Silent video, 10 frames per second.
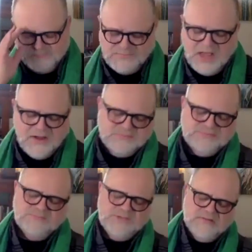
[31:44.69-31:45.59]
No,
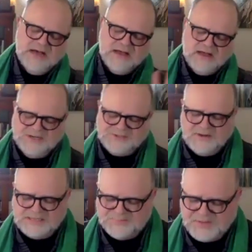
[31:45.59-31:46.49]
I should
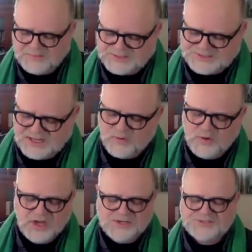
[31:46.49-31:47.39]
like to be able to say a
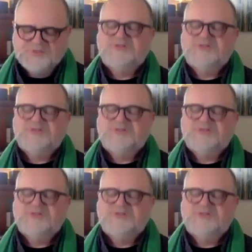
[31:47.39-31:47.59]
word or two